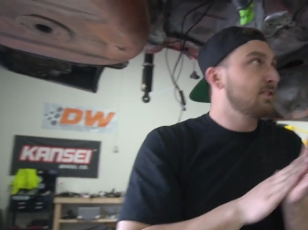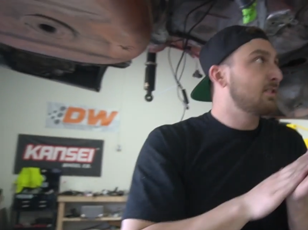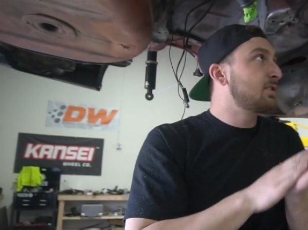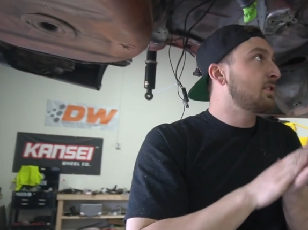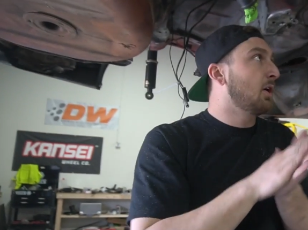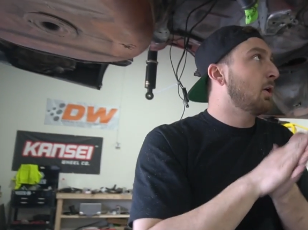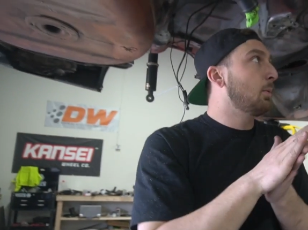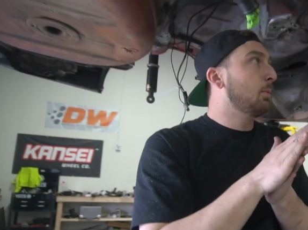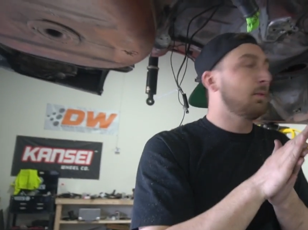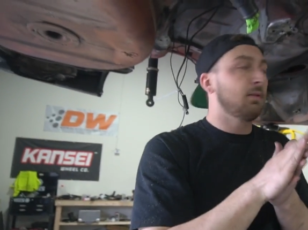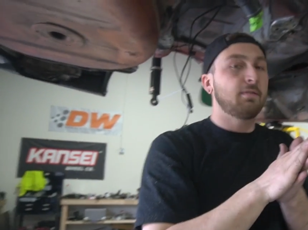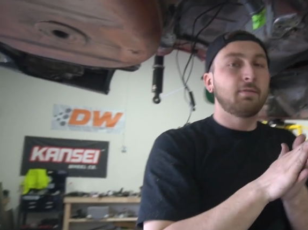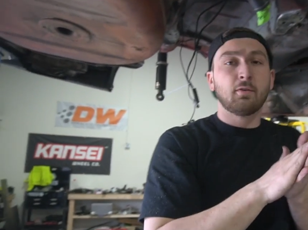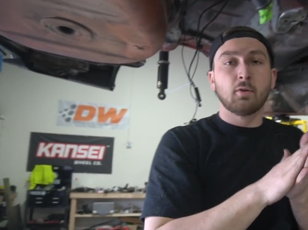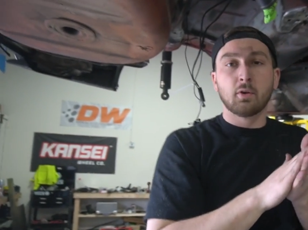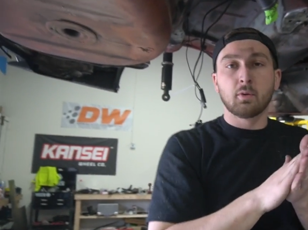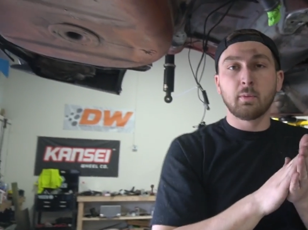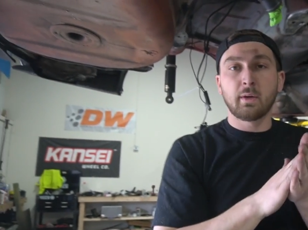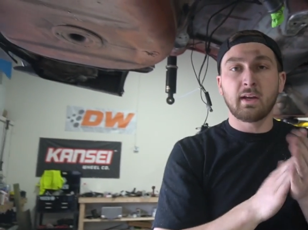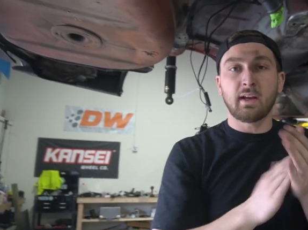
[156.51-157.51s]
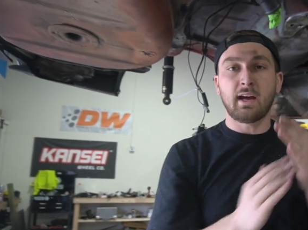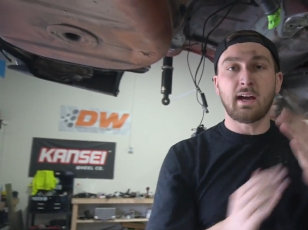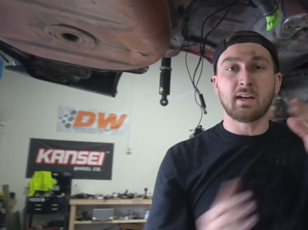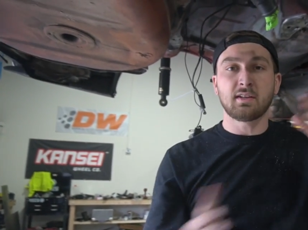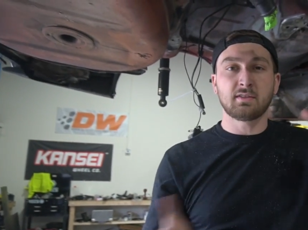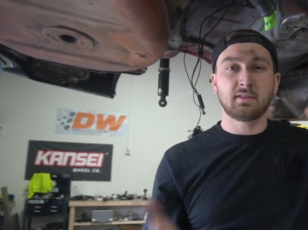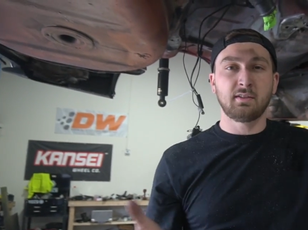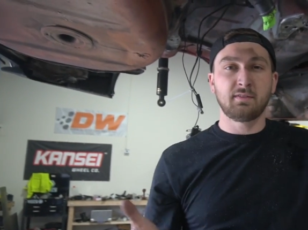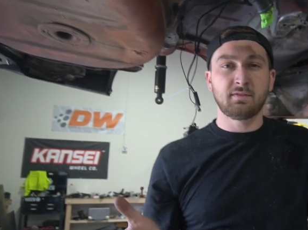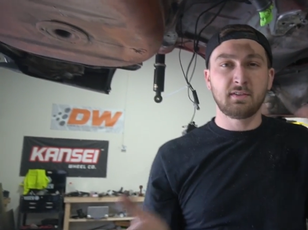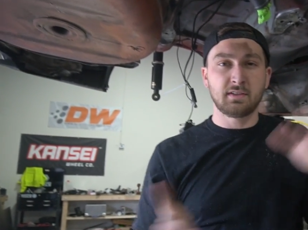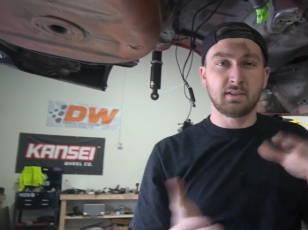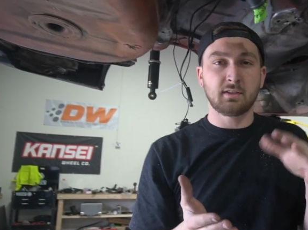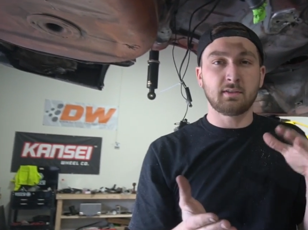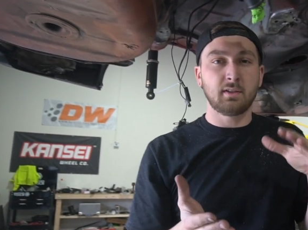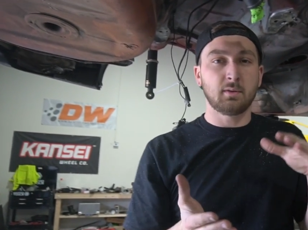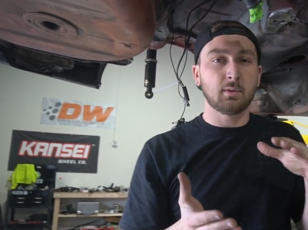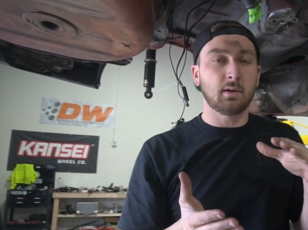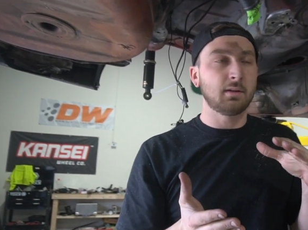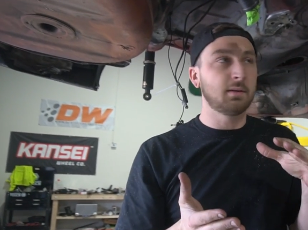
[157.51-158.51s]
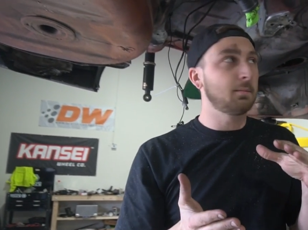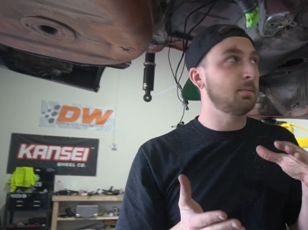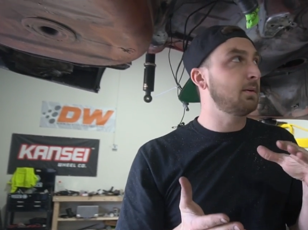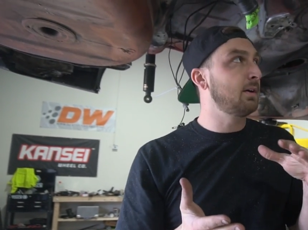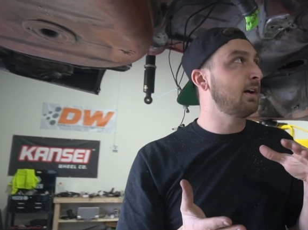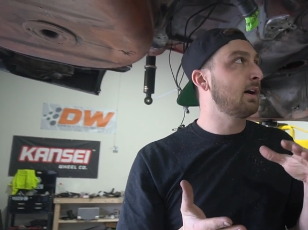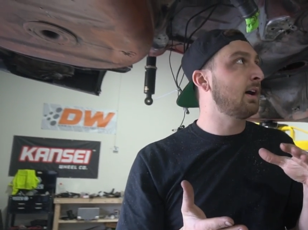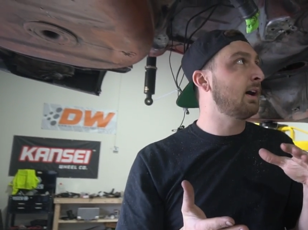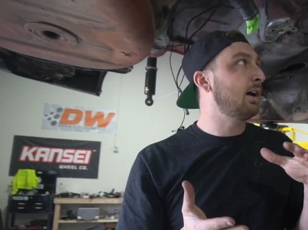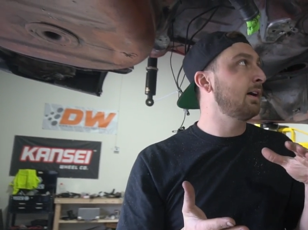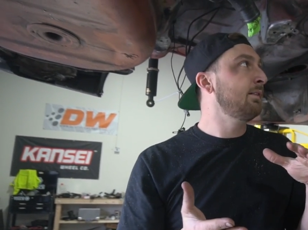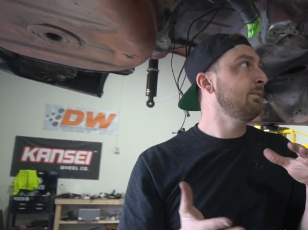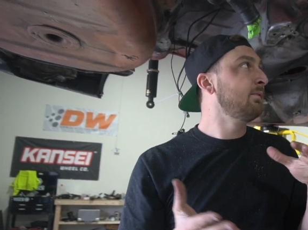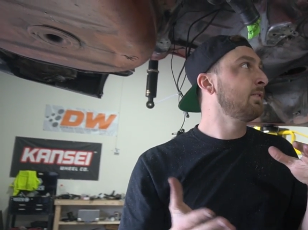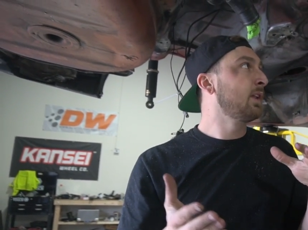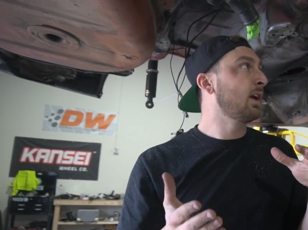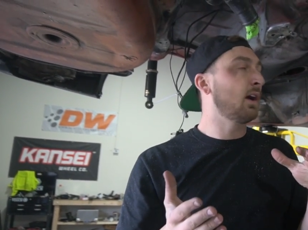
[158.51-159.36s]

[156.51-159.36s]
So before we could actually physically weld the plate on,